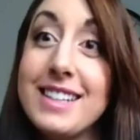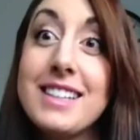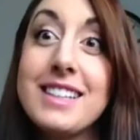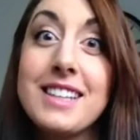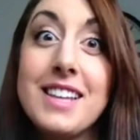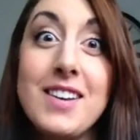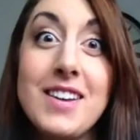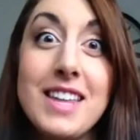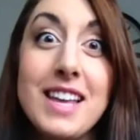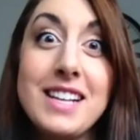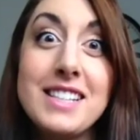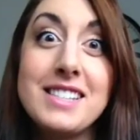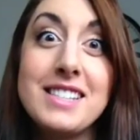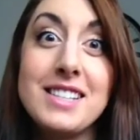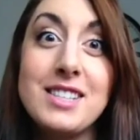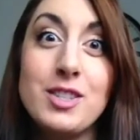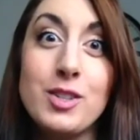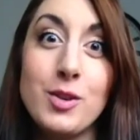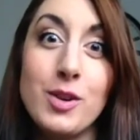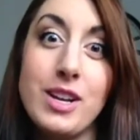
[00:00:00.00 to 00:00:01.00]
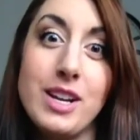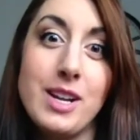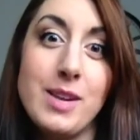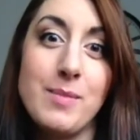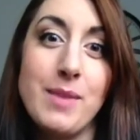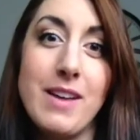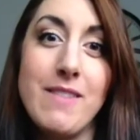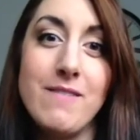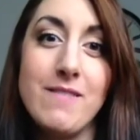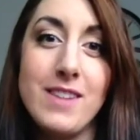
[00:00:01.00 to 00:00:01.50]
Chloe likes to join in
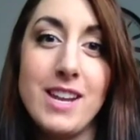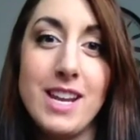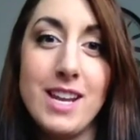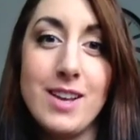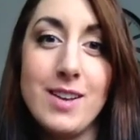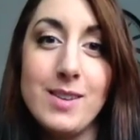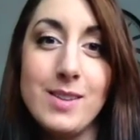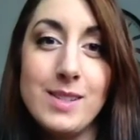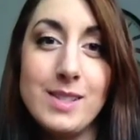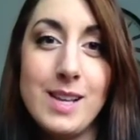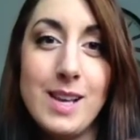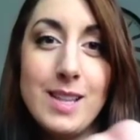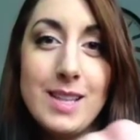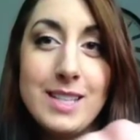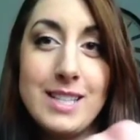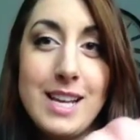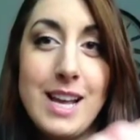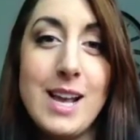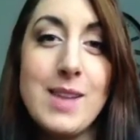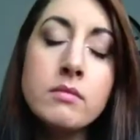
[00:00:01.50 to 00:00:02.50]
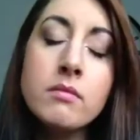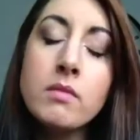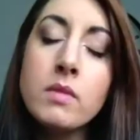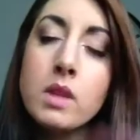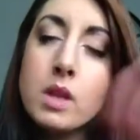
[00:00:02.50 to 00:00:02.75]
my videos all the time.